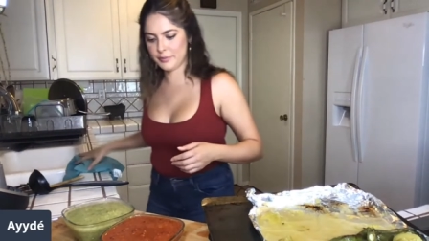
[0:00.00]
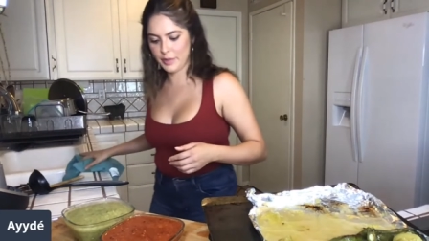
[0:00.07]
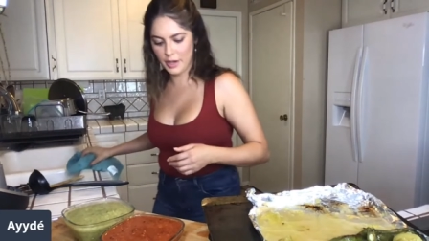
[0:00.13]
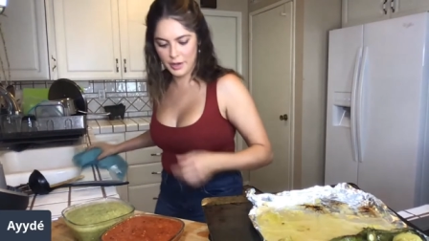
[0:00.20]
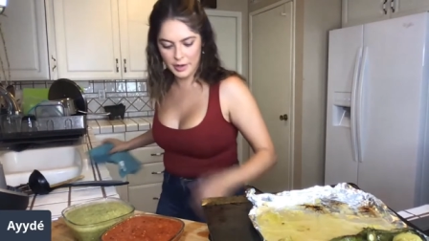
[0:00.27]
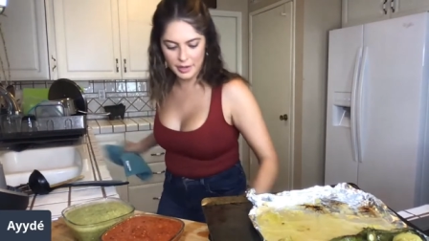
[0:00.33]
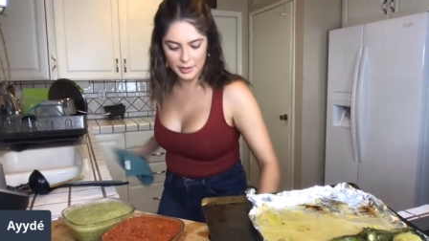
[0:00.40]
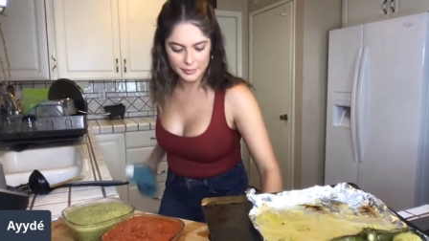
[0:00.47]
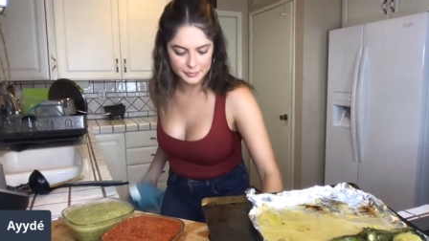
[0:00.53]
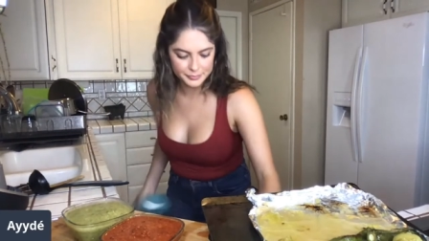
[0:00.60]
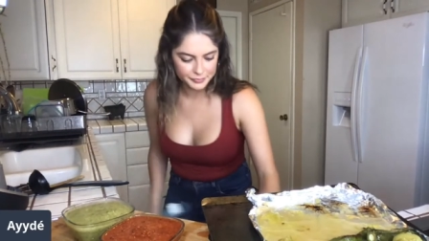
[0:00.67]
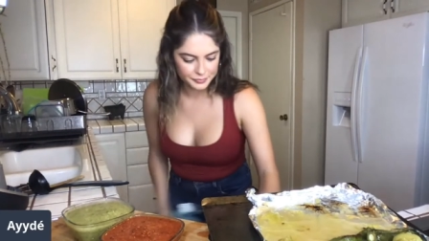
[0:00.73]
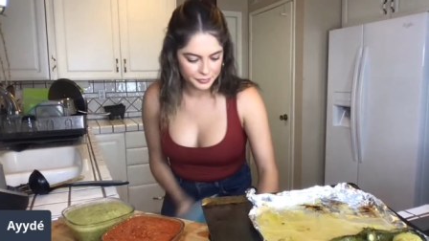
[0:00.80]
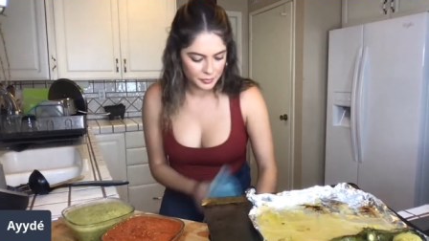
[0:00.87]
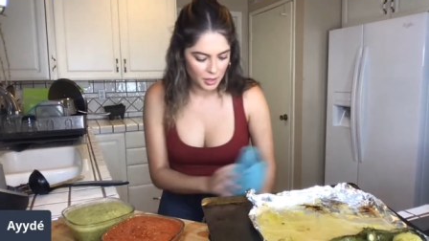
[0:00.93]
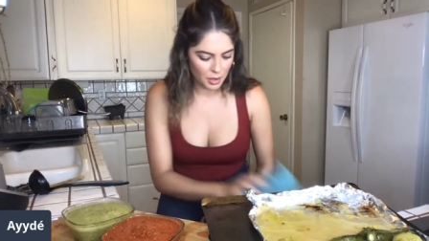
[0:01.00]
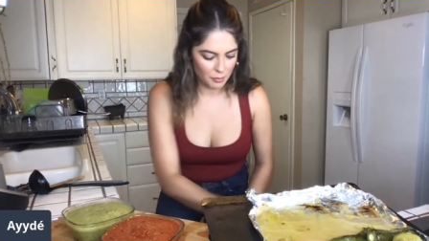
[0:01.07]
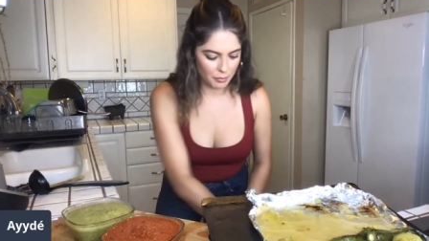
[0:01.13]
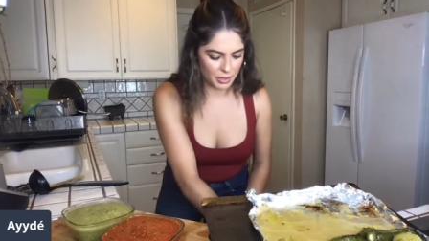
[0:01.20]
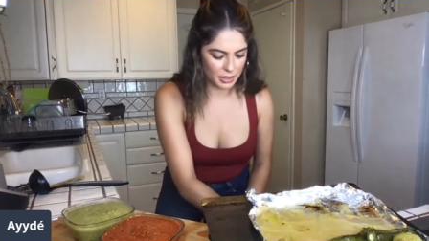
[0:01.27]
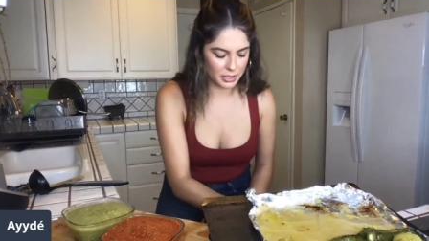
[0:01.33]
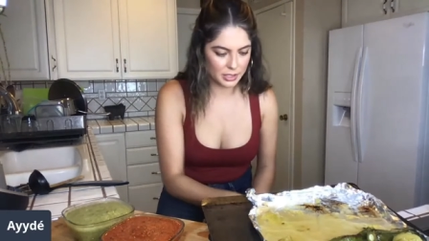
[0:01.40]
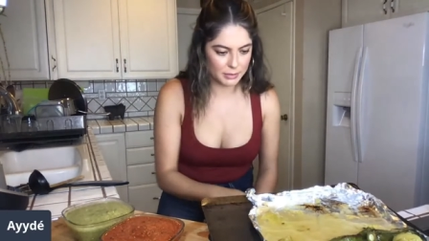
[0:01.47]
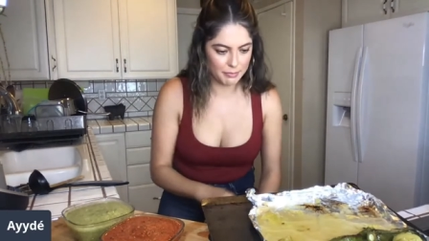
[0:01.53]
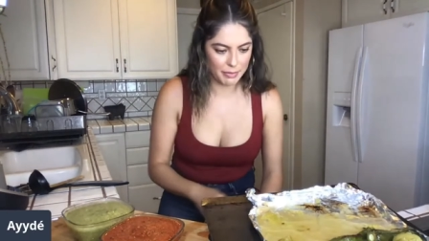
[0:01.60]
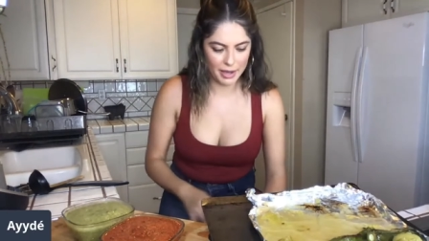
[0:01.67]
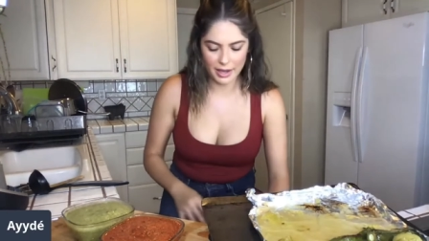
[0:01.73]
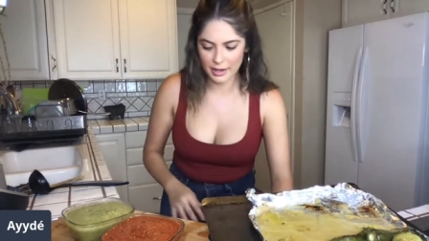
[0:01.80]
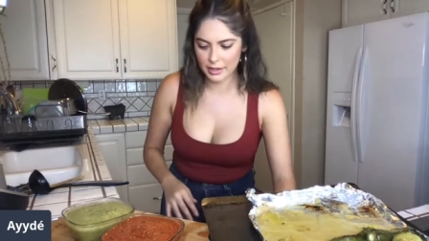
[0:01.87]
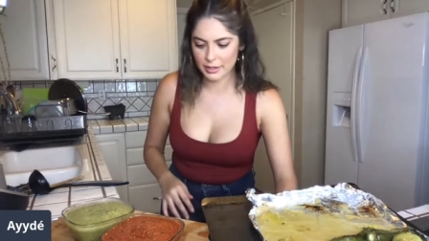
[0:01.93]
All right, put this
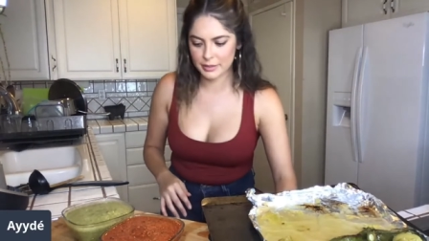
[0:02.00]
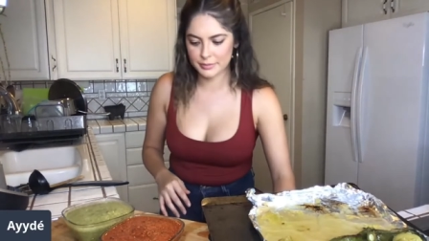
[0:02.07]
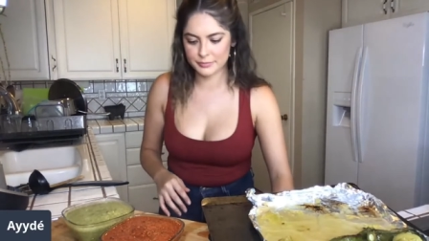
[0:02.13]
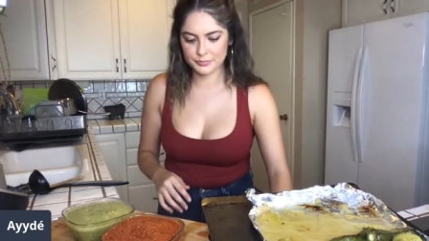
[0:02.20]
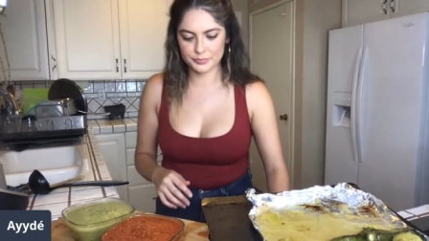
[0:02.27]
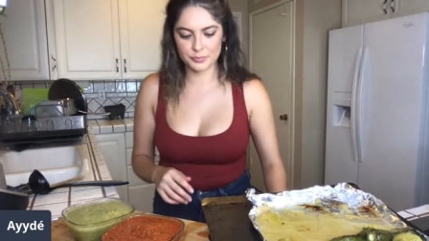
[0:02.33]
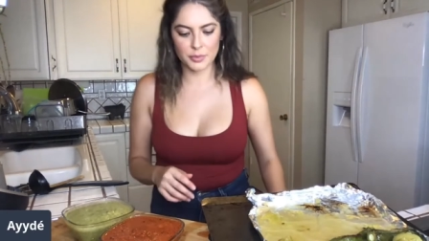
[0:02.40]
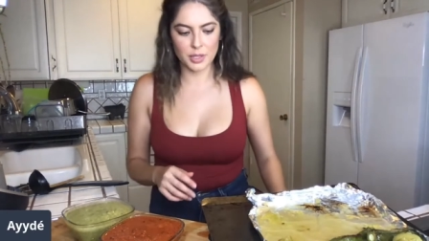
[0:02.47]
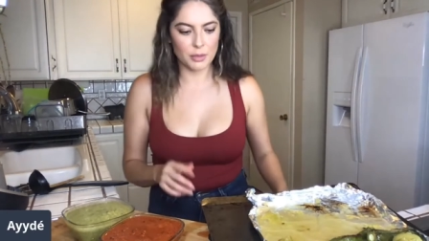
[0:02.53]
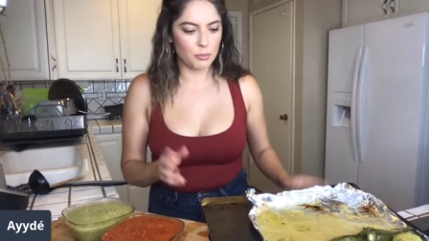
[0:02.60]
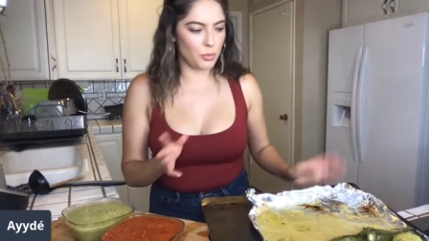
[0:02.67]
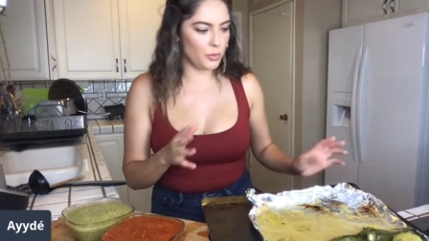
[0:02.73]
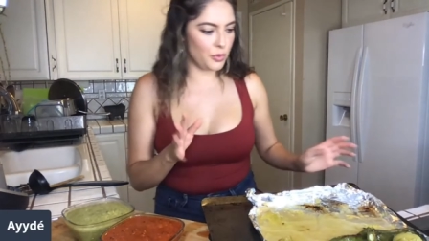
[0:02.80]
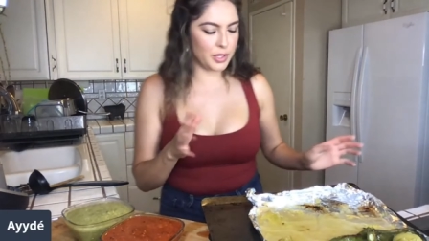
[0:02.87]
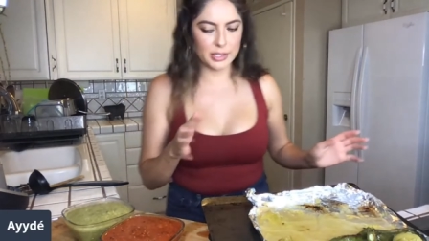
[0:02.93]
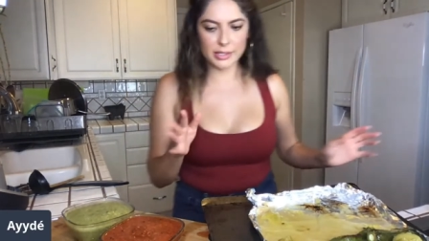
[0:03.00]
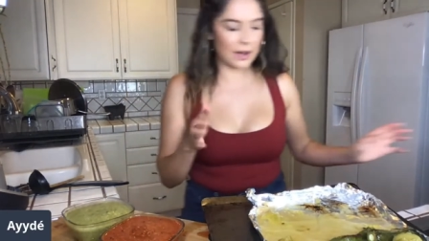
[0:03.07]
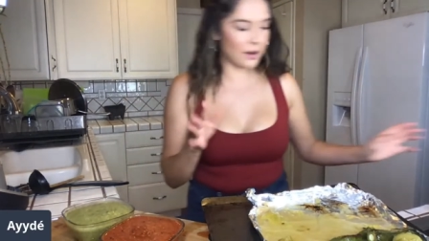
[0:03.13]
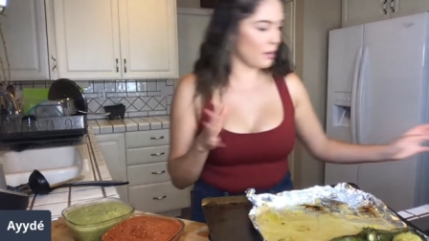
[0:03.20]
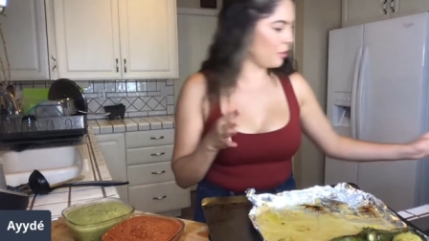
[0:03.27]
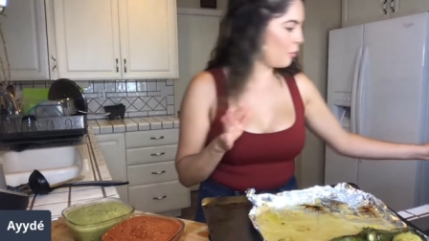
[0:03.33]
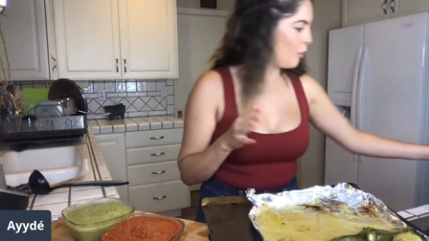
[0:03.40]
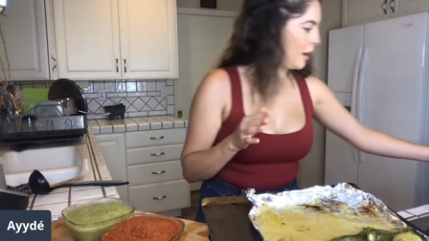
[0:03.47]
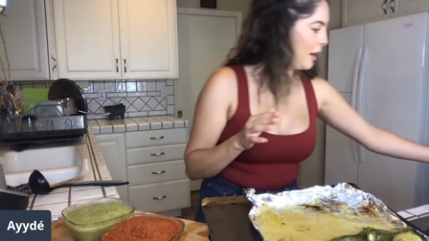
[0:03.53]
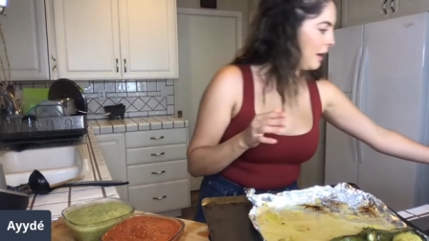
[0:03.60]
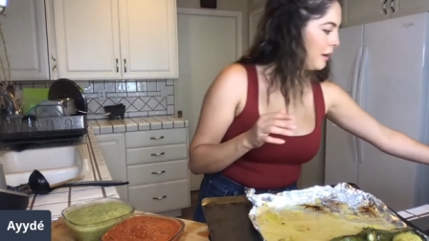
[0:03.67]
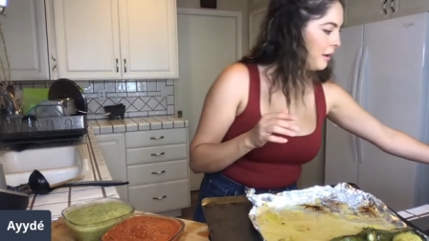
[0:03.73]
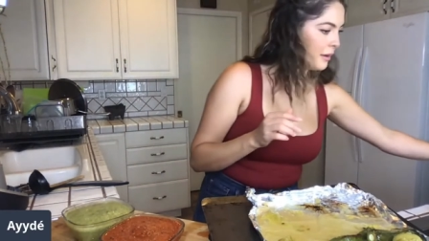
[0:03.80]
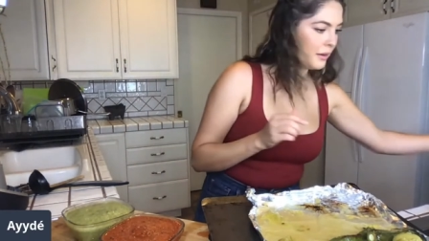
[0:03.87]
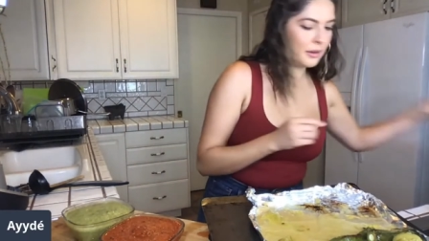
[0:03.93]
back, move this out of the way.